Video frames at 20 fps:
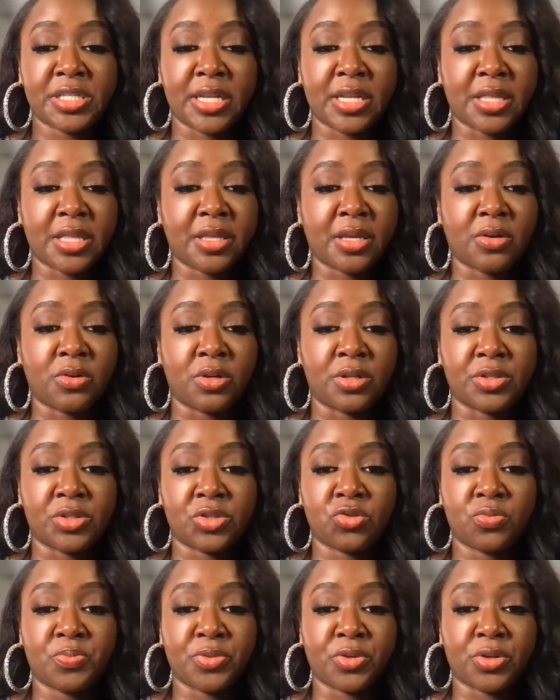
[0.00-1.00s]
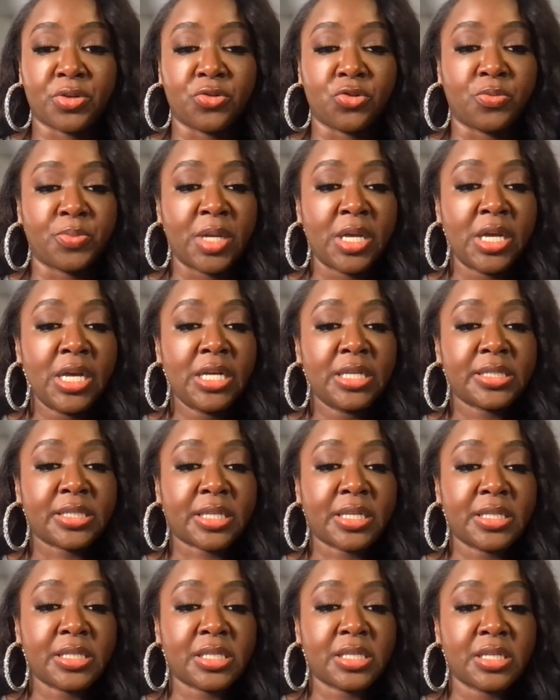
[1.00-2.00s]
Anything on Supergoop
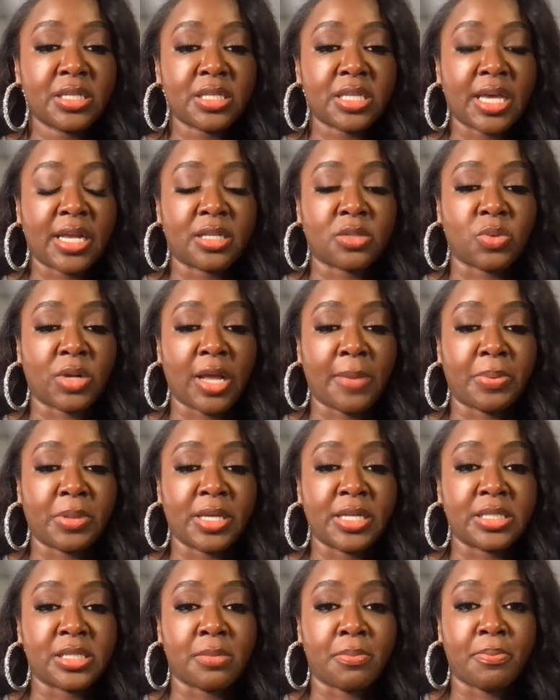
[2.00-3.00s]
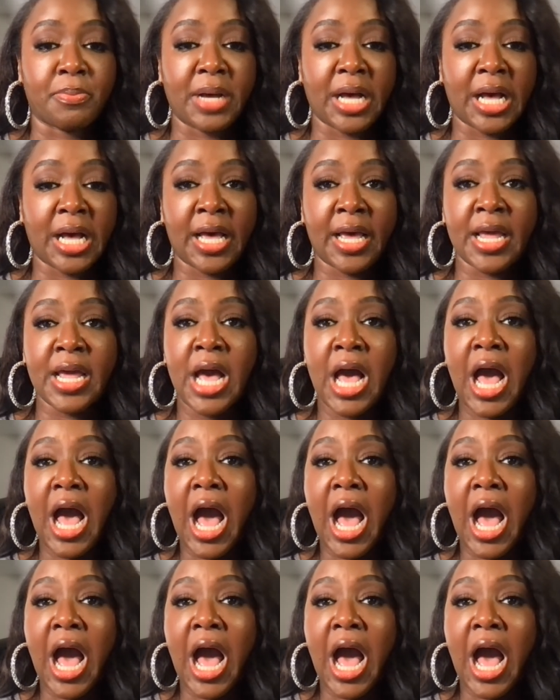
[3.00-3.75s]
Skin Tint? That is what I plan to buy.